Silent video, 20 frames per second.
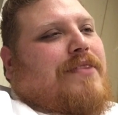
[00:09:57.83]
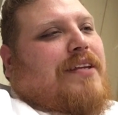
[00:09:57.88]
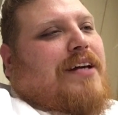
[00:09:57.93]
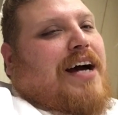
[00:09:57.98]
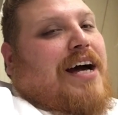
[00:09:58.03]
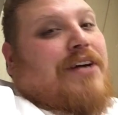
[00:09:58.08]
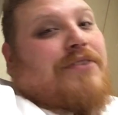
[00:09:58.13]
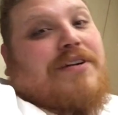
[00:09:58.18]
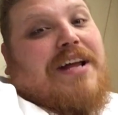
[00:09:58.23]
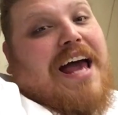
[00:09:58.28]

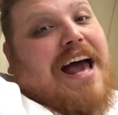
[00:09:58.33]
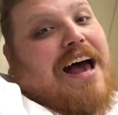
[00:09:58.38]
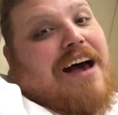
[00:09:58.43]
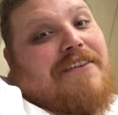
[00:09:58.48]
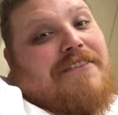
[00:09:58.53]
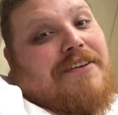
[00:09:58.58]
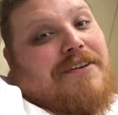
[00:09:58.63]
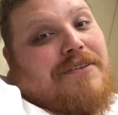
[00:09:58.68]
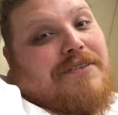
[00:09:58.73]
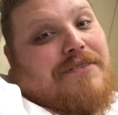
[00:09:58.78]
I don't
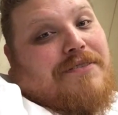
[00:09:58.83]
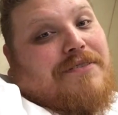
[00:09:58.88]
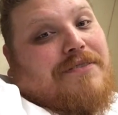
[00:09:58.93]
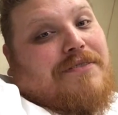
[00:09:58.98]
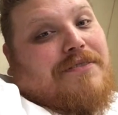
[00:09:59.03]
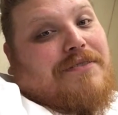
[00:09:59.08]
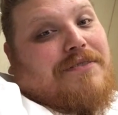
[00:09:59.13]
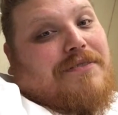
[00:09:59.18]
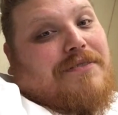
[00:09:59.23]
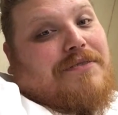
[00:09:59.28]
have it
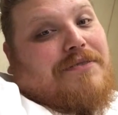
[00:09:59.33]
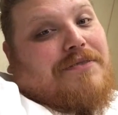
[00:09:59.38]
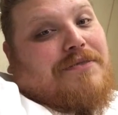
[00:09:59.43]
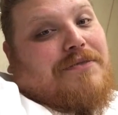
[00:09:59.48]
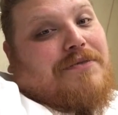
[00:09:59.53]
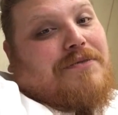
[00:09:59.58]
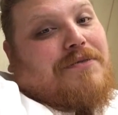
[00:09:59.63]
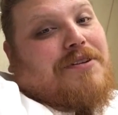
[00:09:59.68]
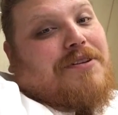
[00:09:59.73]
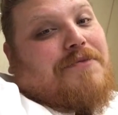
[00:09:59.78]

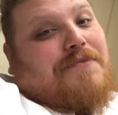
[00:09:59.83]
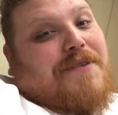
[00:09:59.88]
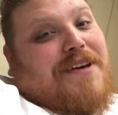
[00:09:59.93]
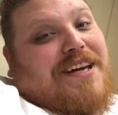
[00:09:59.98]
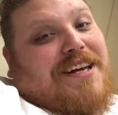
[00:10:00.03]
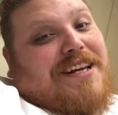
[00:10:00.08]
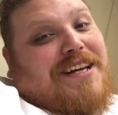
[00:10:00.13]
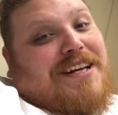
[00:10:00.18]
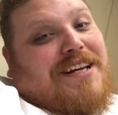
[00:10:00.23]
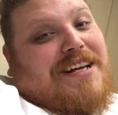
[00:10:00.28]
with
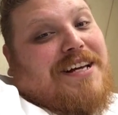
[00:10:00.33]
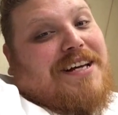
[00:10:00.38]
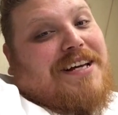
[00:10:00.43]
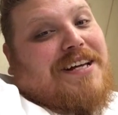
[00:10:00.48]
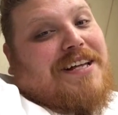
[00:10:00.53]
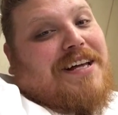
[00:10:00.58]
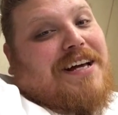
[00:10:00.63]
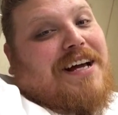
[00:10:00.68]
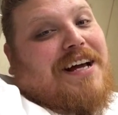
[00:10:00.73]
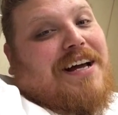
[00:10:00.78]
me.
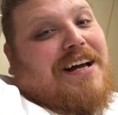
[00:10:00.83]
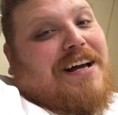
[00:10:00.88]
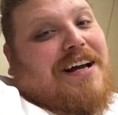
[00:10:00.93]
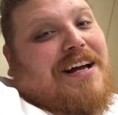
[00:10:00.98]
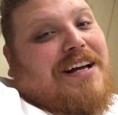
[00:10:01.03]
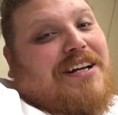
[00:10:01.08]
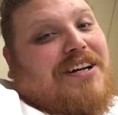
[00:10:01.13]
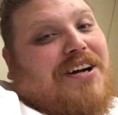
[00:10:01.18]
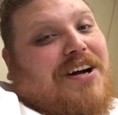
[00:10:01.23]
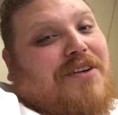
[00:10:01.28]

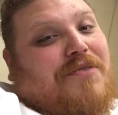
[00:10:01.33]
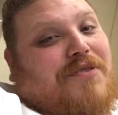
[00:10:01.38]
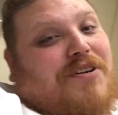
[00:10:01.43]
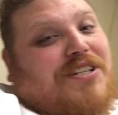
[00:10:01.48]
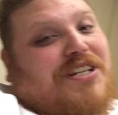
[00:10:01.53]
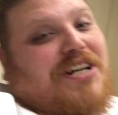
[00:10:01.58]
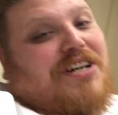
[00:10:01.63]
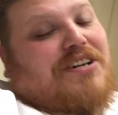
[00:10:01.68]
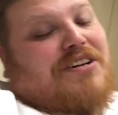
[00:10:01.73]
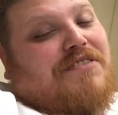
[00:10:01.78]
I
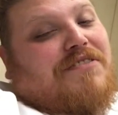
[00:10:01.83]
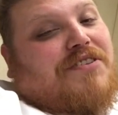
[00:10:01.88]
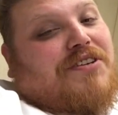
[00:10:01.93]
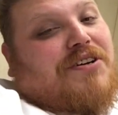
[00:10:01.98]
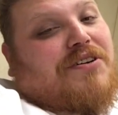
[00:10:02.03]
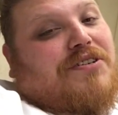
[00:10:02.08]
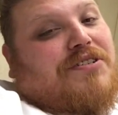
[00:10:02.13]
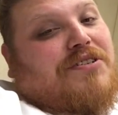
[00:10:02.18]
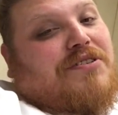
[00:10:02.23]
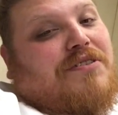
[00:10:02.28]
wish I could have
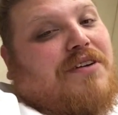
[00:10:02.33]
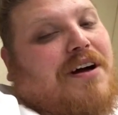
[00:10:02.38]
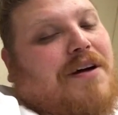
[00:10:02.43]
showed you.